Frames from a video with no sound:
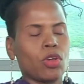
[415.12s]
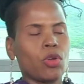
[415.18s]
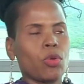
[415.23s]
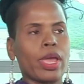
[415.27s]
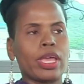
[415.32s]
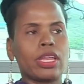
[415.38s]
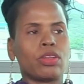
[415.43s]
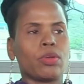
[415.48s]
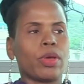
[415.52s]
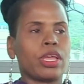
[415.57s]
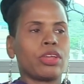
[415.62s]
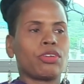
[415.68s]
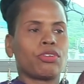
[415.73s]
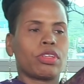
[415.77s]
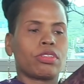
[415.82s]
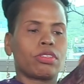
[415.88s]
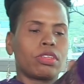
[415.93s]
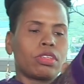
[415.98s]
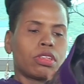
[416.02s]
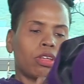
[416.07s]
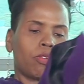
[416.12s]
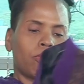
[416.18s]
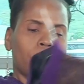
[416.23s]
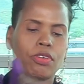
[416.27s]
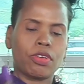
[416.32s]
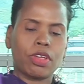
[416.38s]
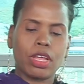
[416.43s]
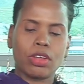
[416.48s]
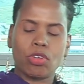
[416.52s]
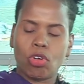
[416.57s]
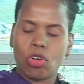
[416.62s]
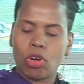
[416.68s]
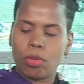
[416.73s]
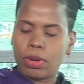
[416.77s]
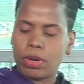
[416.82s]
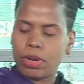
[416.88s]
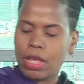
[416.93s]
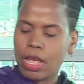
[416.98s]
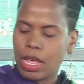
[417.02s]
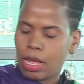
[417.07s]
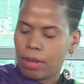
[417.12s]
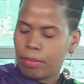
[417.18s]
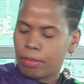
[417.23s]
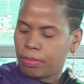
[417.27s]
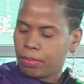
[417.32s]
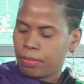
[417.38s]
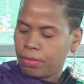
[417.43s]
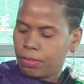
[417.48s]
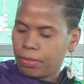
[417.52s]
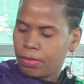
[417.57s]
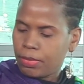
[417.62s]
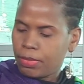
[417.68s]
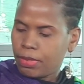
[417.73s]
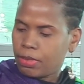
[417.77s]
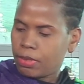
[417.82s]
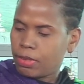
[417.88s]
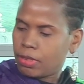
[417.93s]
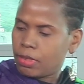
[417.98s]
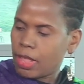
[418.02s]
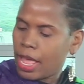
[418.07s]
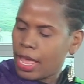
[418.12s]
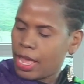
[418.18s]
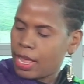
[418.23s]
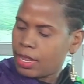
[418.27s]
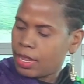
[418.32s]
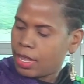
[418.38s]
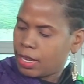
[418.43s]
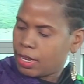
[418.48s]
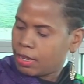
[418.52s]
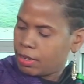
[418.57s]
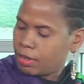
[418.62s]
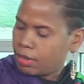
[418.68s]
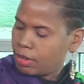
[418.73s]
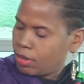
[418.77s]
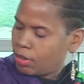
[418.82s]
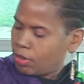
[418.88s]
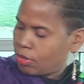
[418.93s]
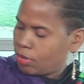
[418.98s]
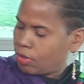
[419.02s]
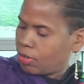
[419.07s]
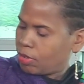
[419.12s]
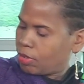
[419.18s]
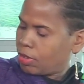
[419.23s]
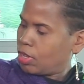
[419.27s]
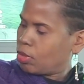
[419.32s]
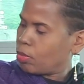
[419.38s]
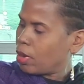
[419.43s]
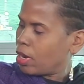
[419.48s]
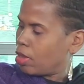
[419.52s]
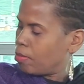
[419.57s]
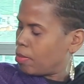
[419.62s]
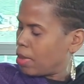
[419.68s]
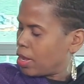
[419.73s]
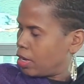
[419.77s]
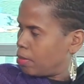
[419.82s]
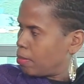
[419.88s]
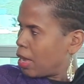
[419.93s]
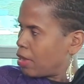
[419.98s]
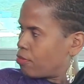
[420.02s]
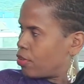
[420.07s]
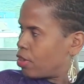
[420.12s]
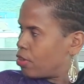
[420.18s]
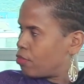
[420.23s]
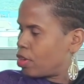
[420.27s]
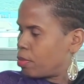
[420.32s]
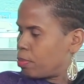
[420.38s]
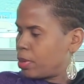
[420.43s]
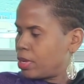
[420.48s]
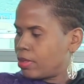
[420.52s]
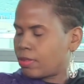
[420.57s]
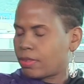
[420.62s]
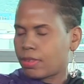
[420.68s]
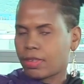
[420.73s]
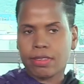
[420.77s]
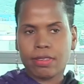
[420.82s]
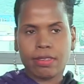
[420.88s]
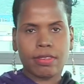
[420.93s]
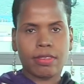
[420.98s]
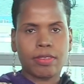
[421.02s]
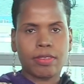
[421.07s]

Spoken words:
Quite dressy. It's a very adorable style, and you know, it's one of my favorite pieces.